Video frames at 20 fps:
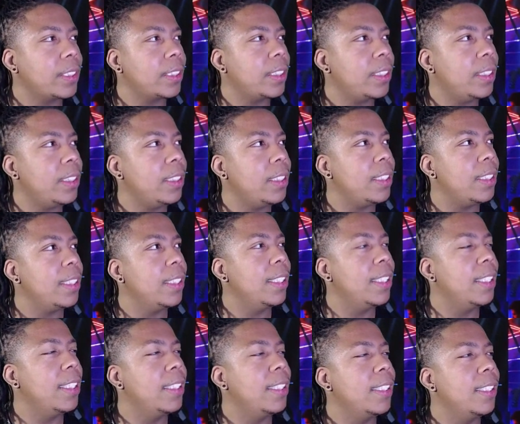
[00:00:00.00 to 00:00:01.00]
Nah, I'm gonna
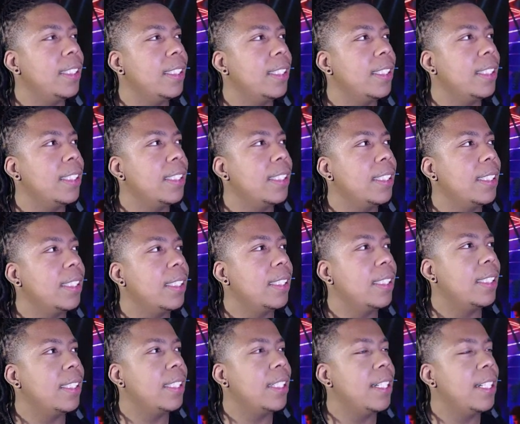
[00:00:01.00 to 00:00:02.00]
say that. Nah, he about to
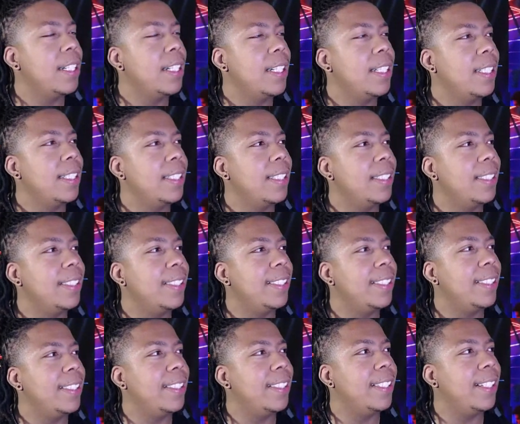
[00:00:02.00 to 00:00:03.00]
deliver the elbows
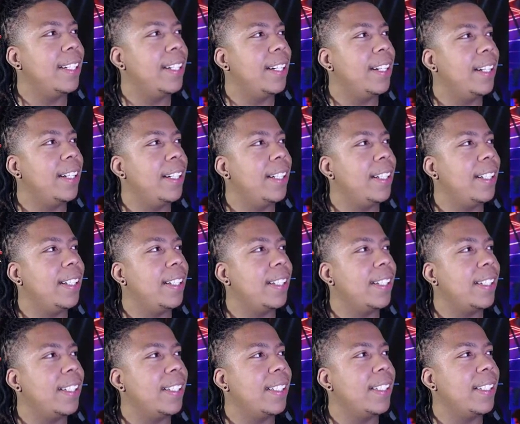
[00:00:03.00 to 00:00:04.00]
beautifully to that
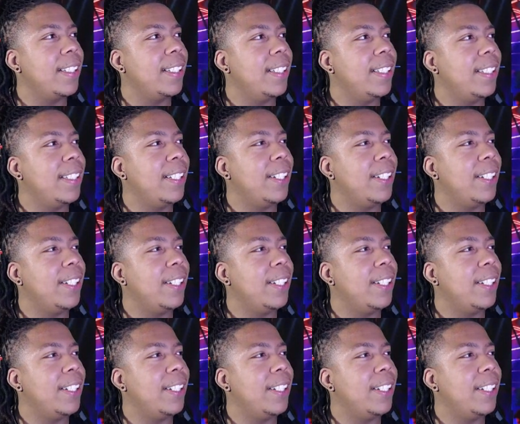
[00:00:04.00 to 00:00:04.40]
boy Creel,